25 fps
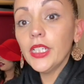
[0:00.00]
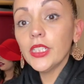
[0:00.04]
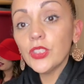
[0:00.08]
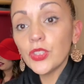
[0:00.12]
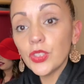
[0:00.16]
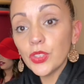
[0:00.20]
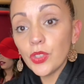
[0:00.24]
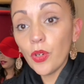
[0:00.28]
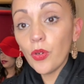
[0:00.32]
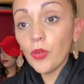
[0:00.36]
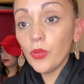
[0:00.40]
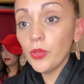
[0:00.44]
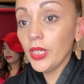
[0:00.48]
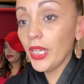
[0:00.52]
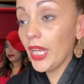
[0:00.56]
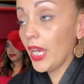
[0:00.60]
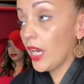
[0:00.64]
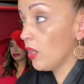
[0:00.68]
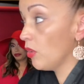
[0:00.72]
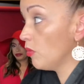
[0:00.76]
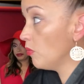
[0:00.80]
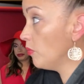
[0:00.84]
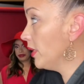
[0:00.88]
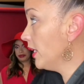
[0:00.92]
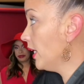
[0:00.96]
So
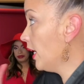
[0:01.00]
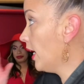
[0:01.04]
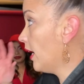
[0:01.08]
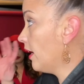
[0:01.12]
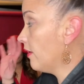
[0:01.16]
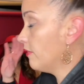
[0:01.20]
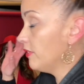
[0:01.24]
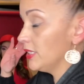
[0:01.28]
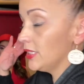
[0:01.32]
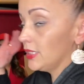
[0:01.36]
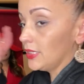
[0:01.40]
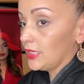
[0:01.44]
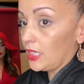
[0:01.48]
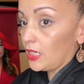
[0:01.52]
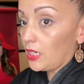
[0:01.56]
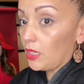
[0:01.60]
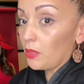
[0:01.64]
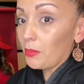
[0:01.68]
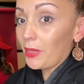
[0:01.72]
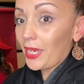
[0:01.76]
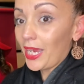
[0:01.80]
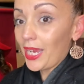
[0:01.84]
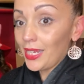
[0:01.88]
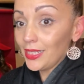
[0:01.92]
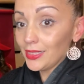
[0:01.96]
now we have it set up
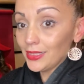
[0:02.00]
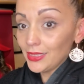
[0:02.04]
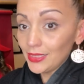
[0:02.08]
on the